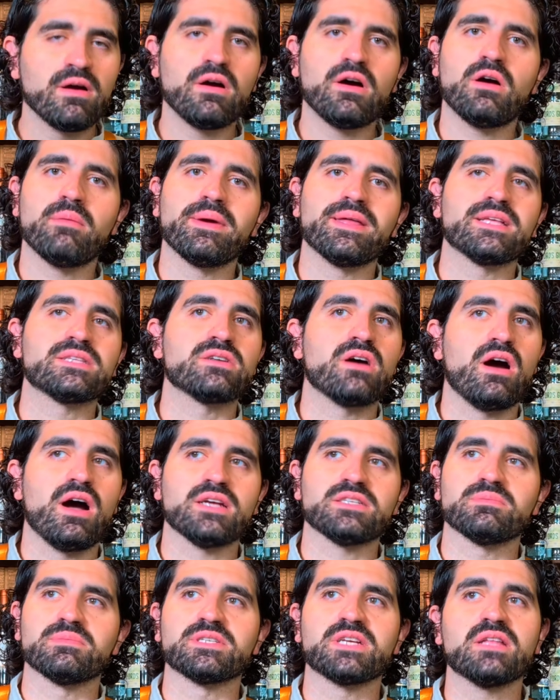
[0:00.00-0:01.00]
Oh man, that's
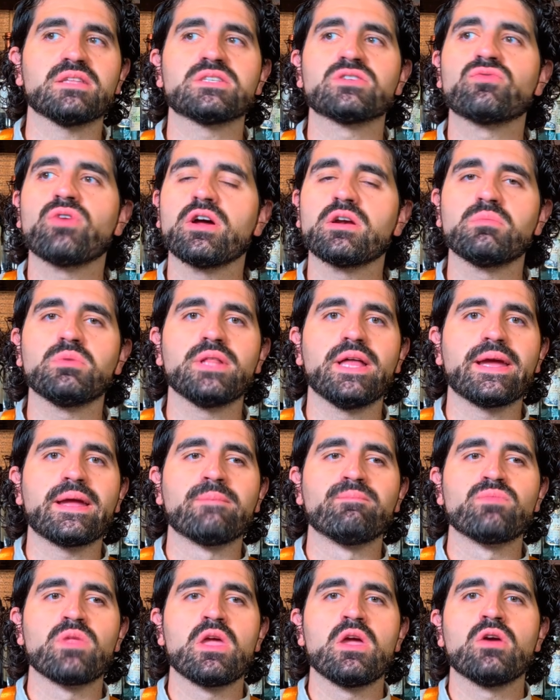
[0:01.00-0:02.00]
awesome. It's got this incredible like
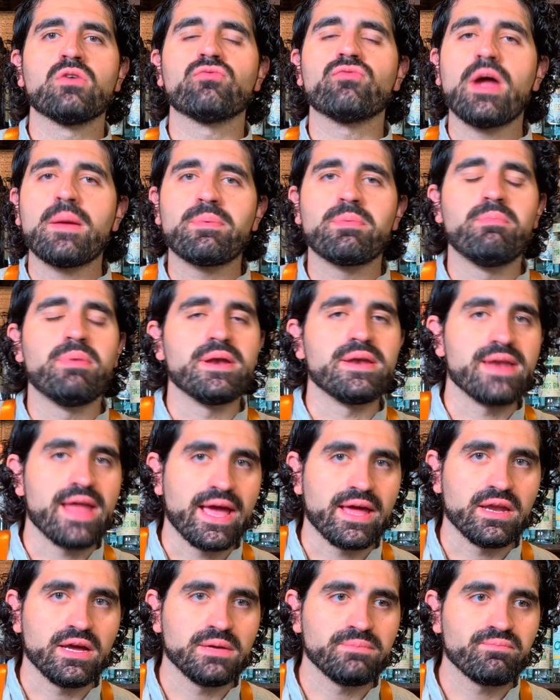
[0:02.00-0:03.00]
ripe
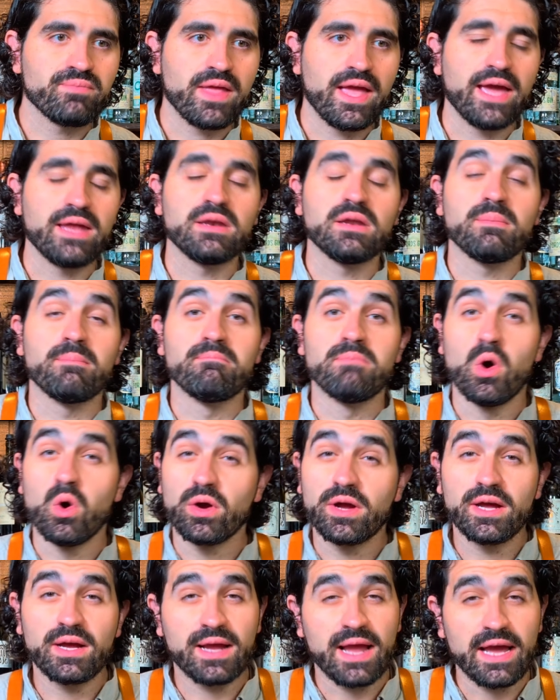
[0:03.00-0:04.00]
banana and
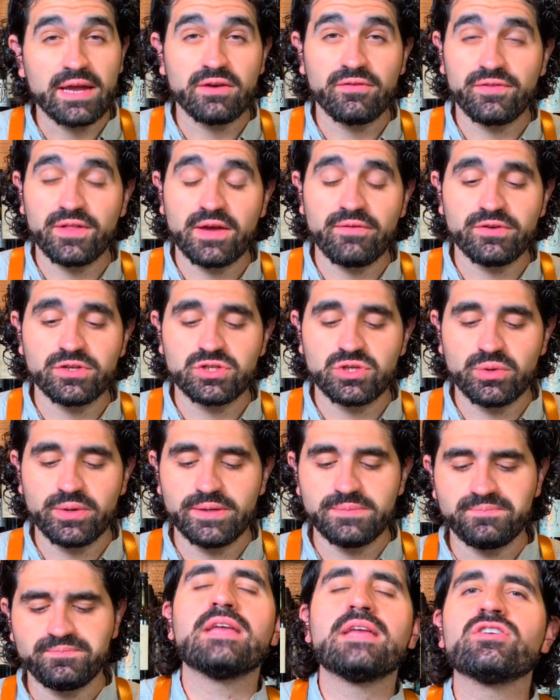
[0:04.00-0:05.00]
mocha kind of flavor to it.